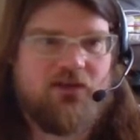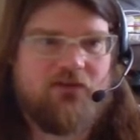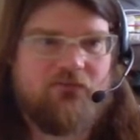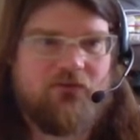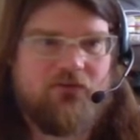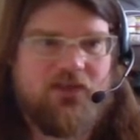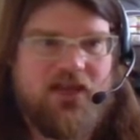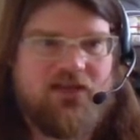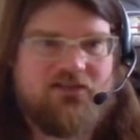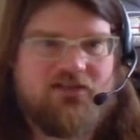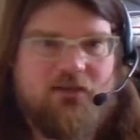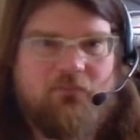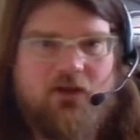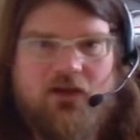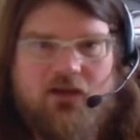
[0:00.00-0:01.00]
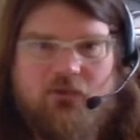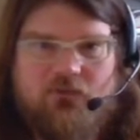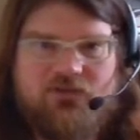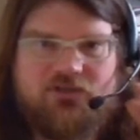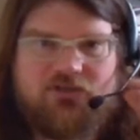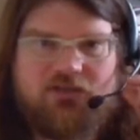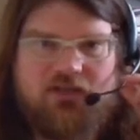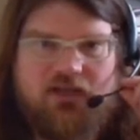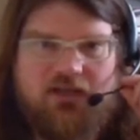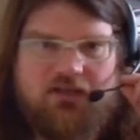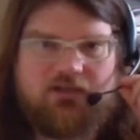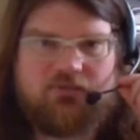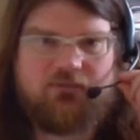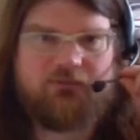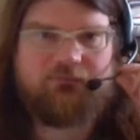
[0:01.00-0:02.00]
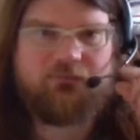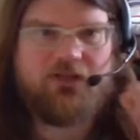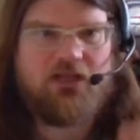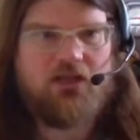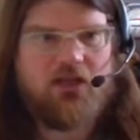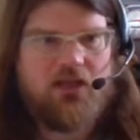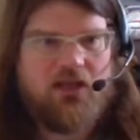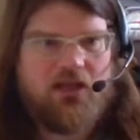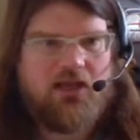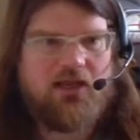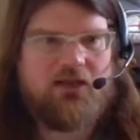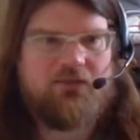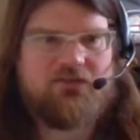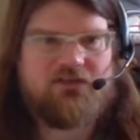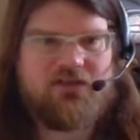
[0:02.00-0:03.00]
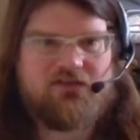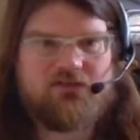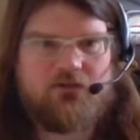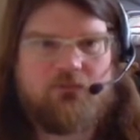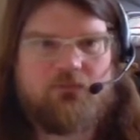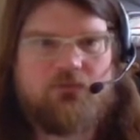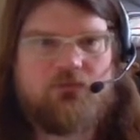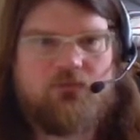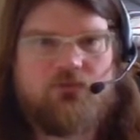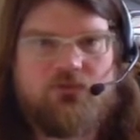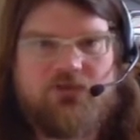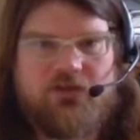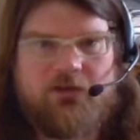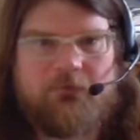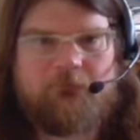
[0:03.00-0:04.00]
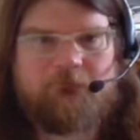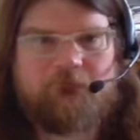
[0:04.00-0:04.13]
I've got the headset mic, which is this one, and the desktop audio.